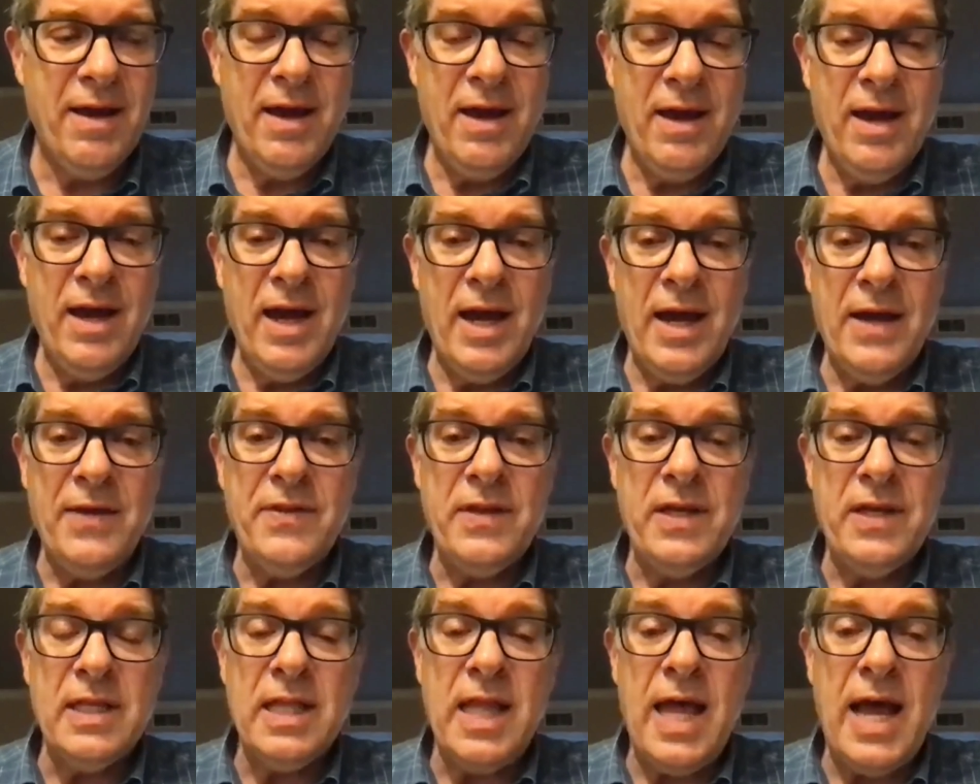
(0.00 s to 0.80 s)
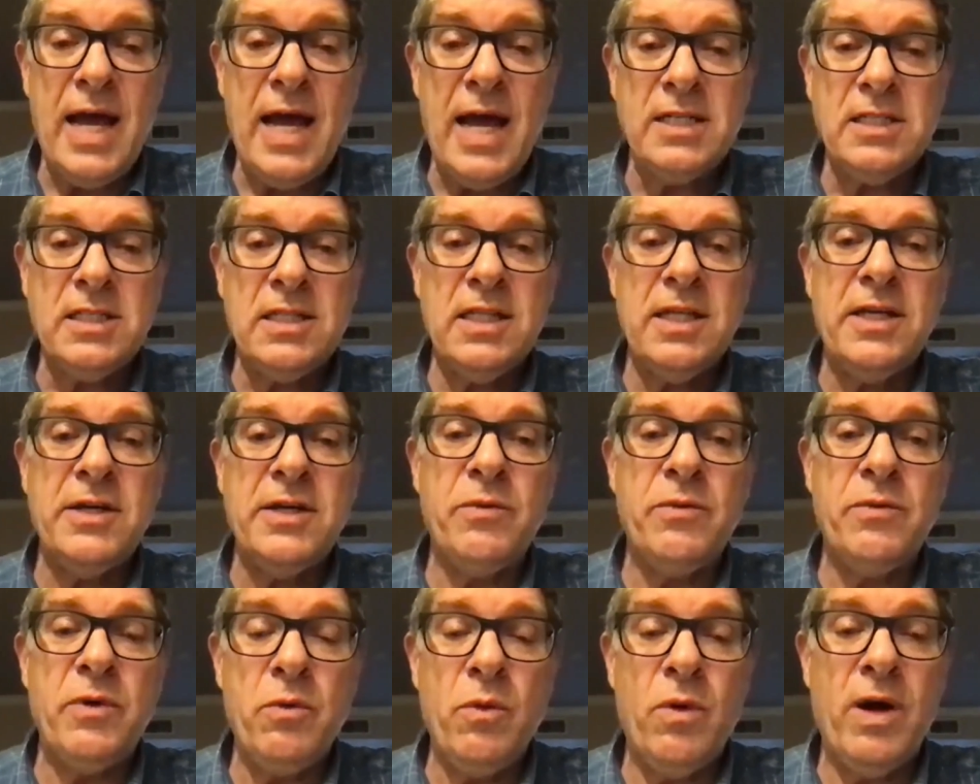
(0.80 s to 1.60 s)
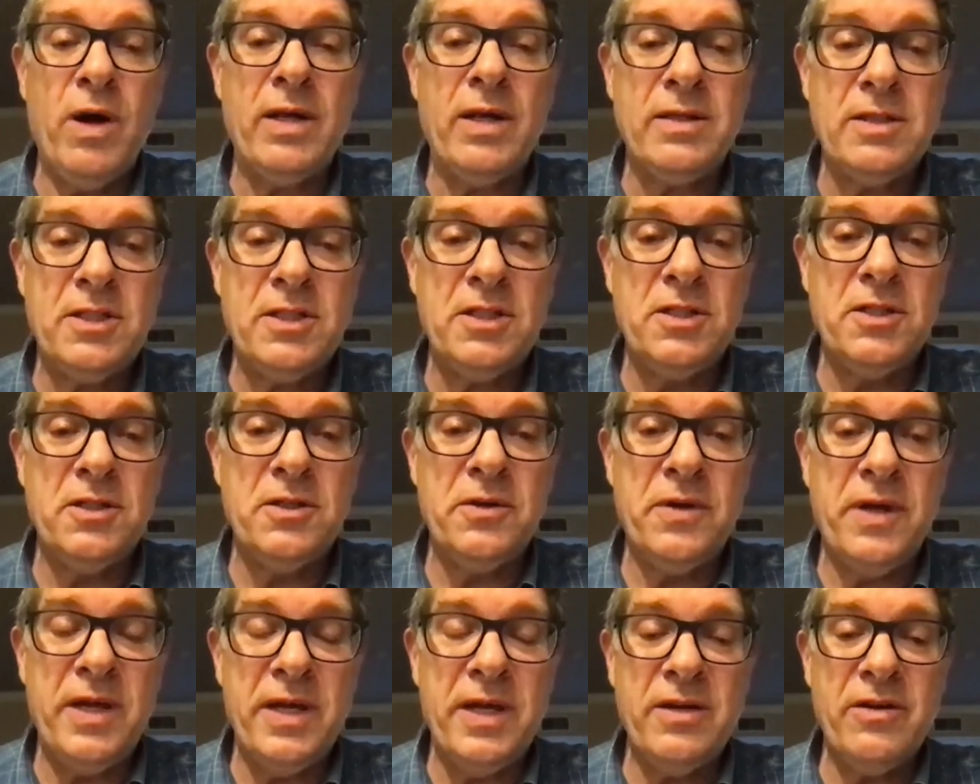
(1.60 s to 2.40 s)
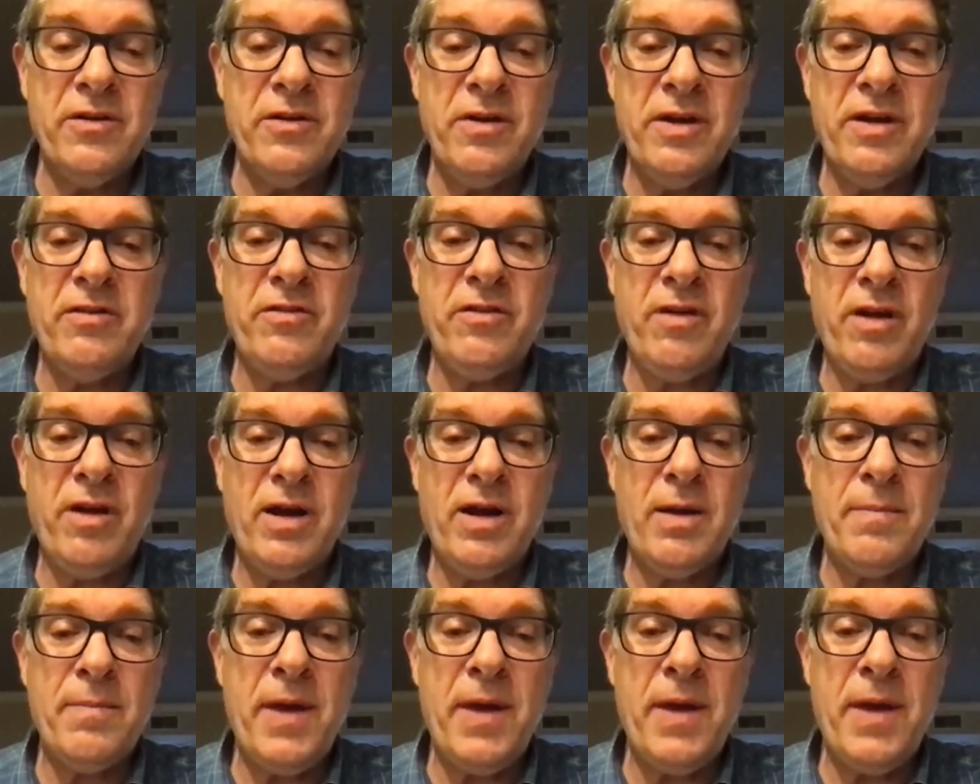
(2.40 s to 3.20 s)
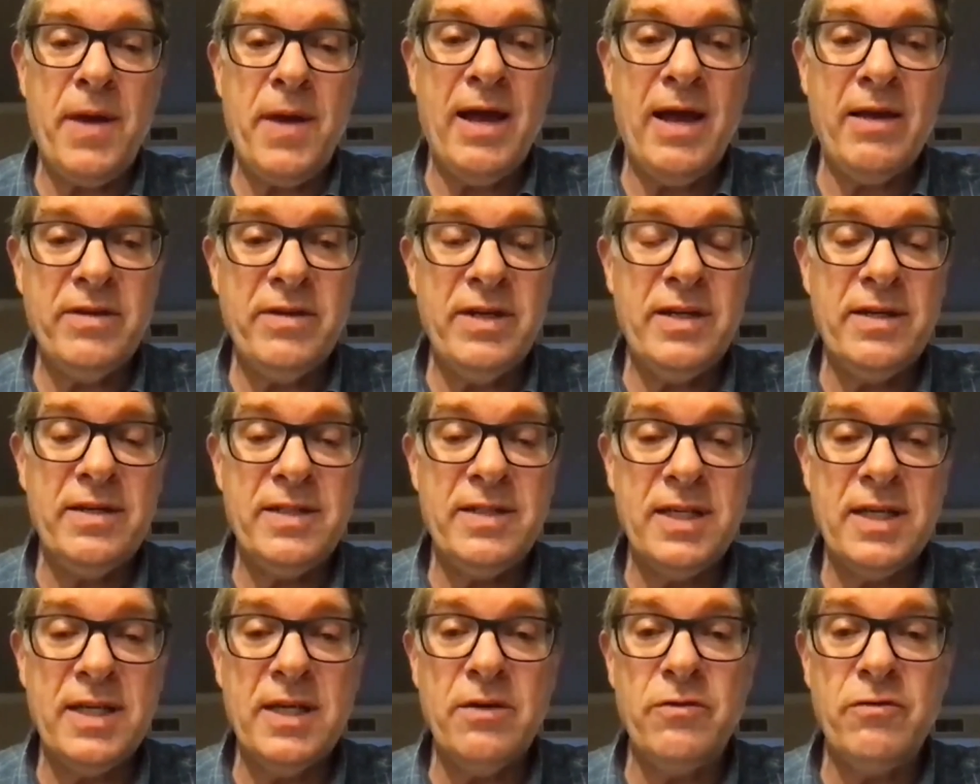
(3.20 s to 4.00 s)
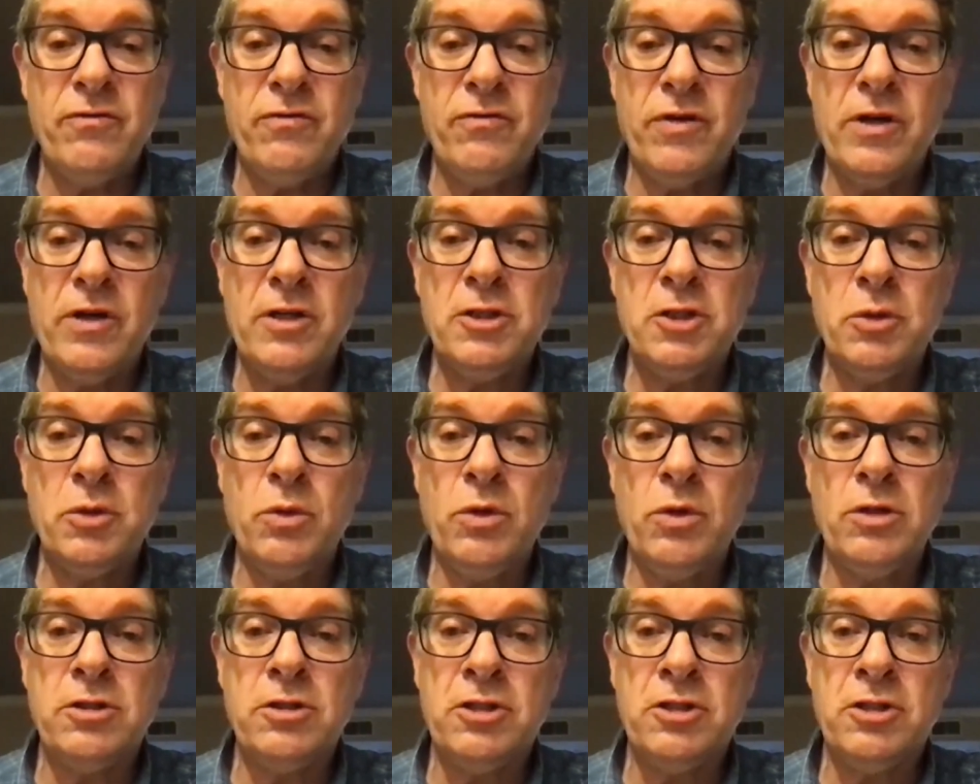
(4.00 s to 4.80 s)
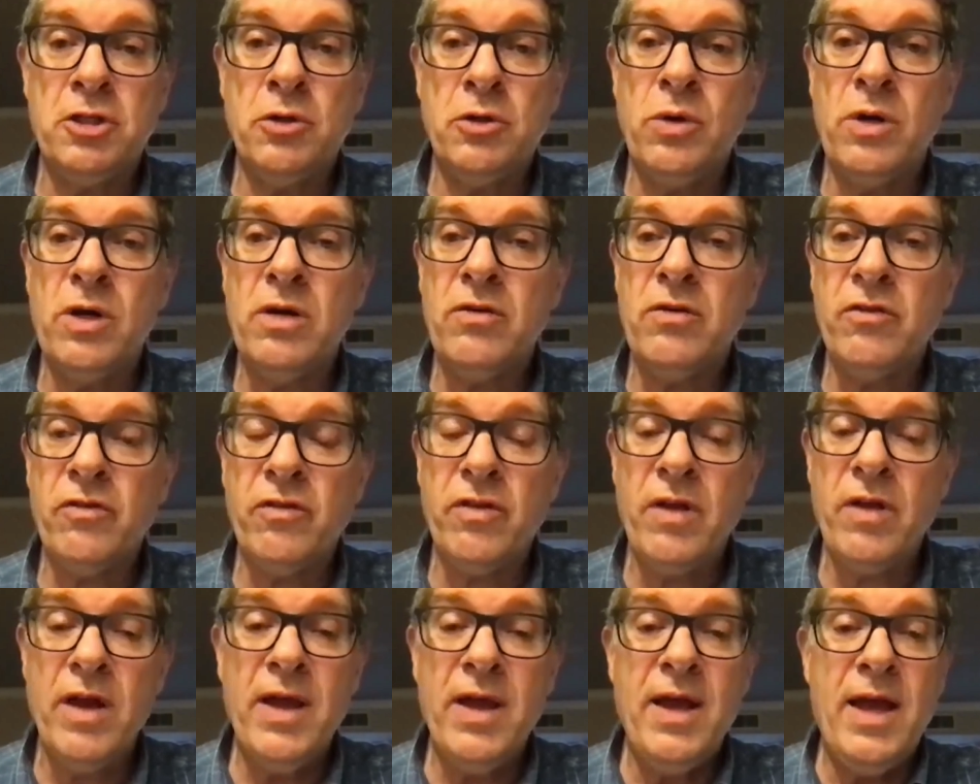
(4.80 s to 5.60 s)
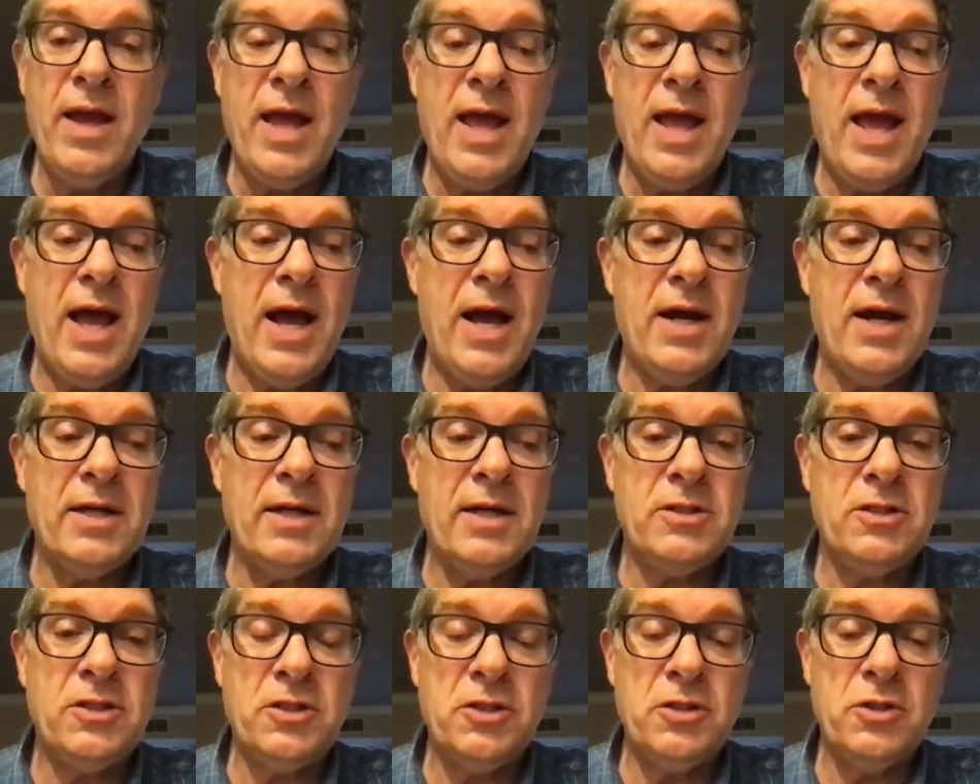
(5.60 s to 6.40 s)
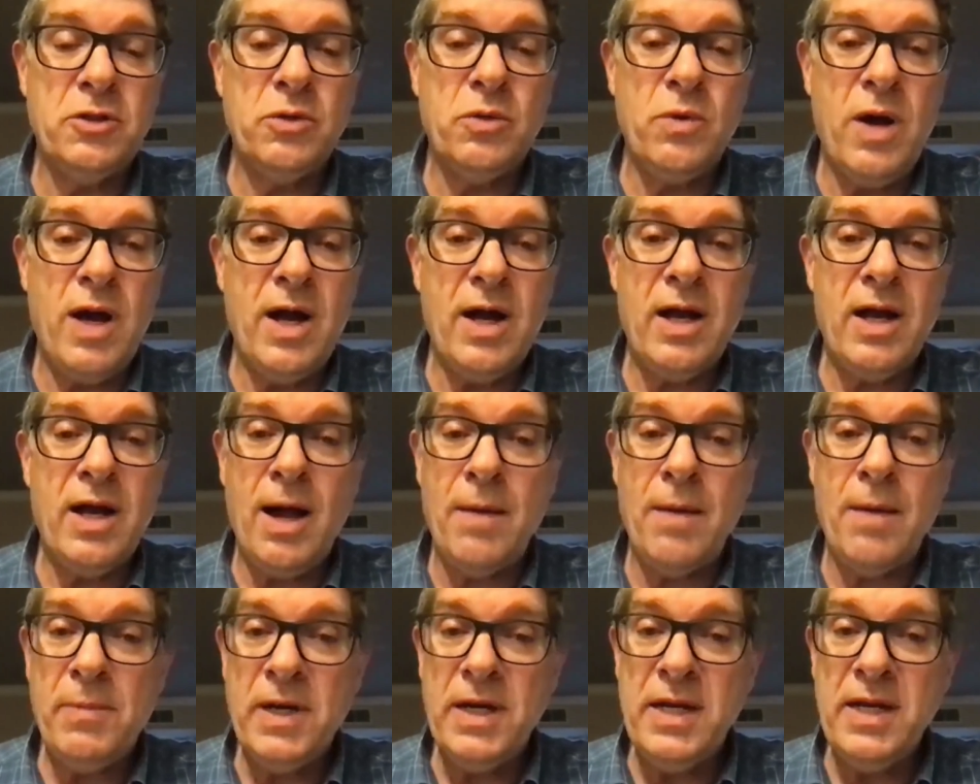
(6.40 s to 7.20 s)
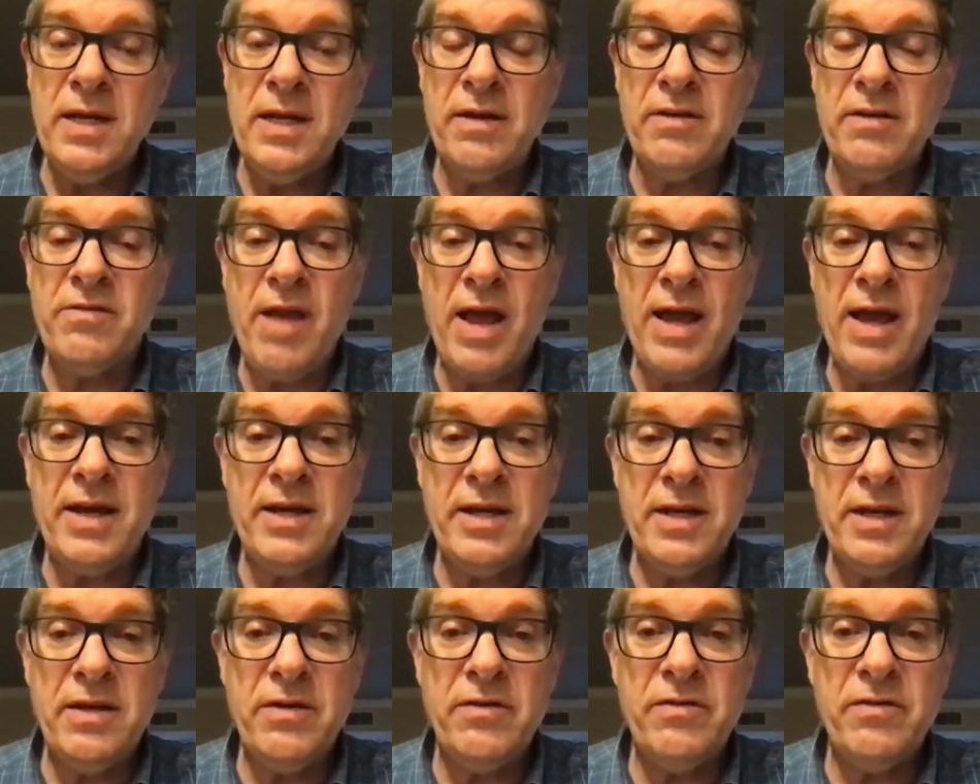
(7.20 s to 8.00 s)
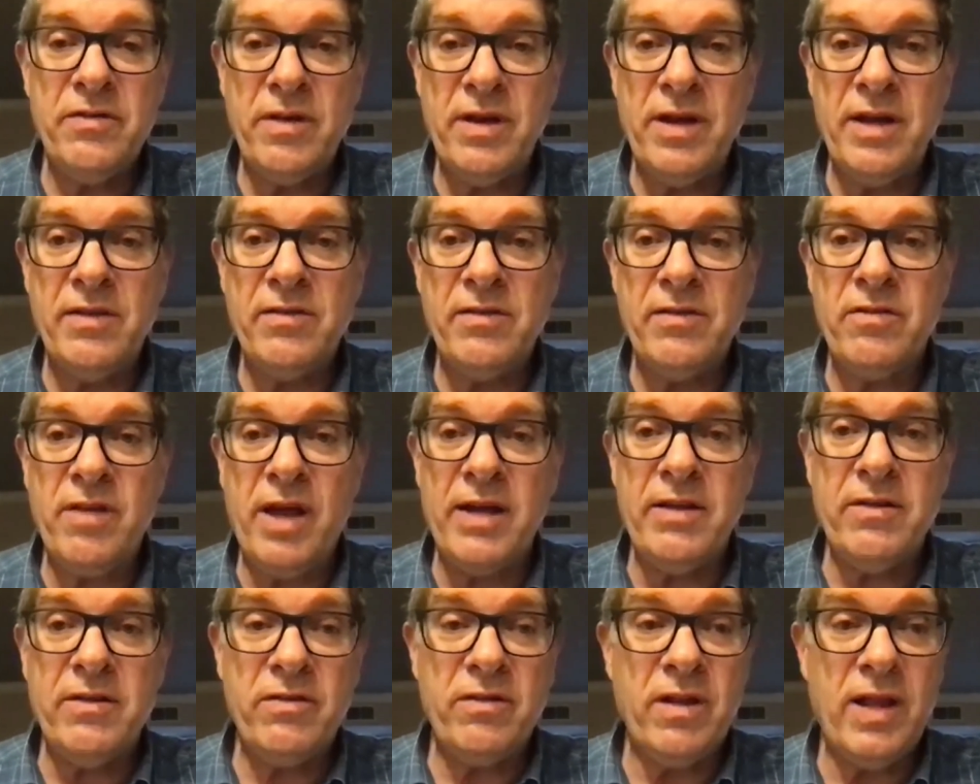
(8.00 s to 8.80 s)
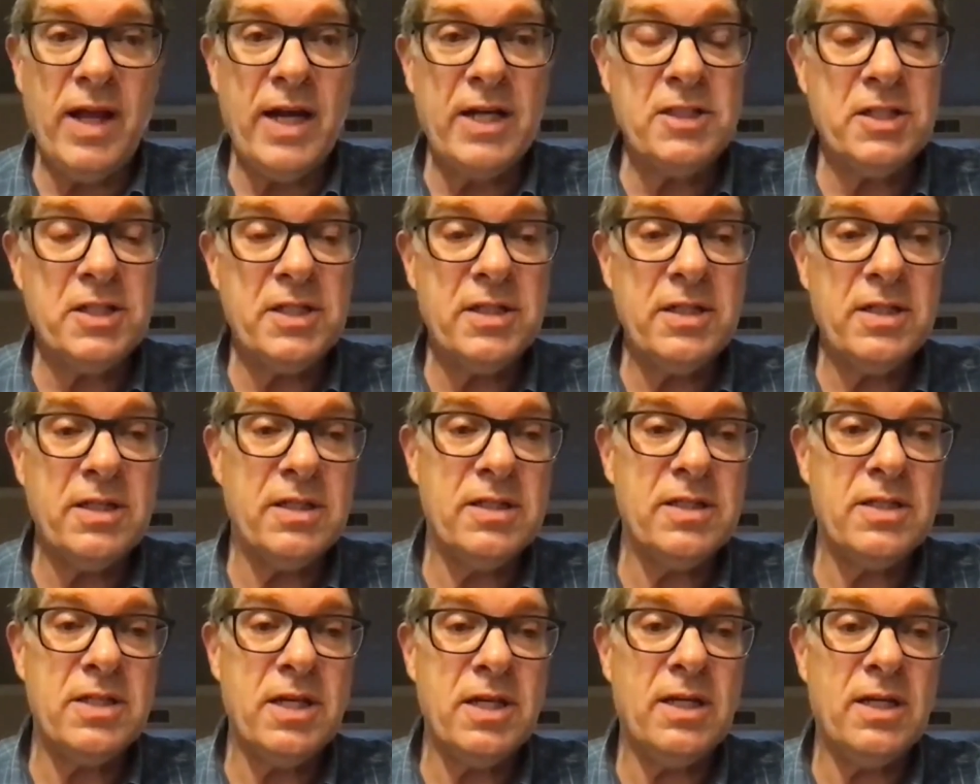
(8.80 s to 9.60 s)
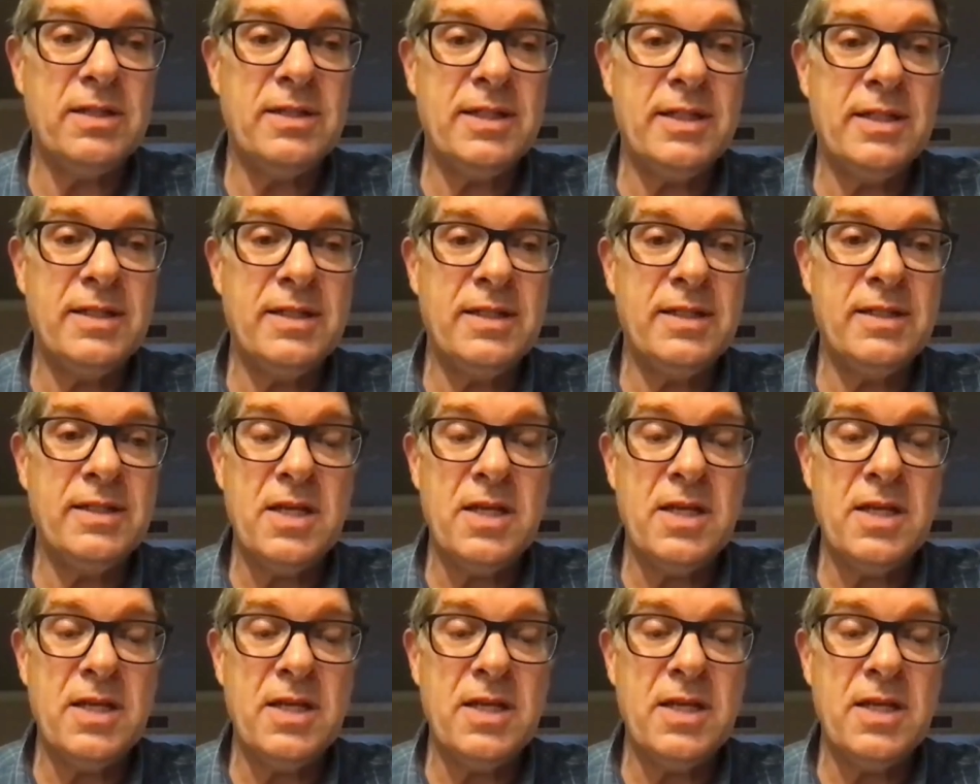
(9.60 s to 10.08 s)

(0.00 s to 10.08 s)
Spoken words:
And then lastly, we want to increase our capacity to give virtual tours to company executives and site selection consultants.